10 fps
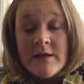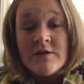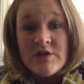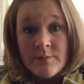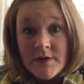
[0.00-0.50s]
the
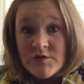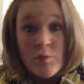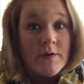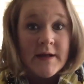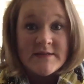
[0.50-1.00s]
Jamberries
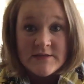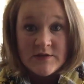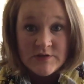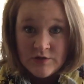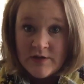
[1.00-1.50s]
will not stick
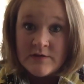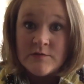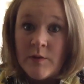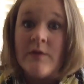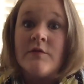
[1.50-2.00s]
to your nails
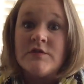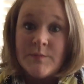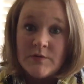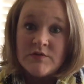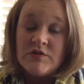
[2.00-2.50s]
the way that they're
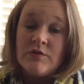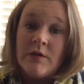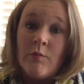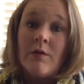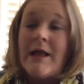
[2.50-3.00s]
supposed to, and
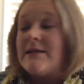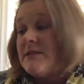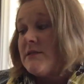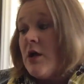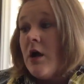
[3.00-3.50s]
they won't last
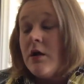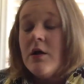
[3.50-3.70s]
as long.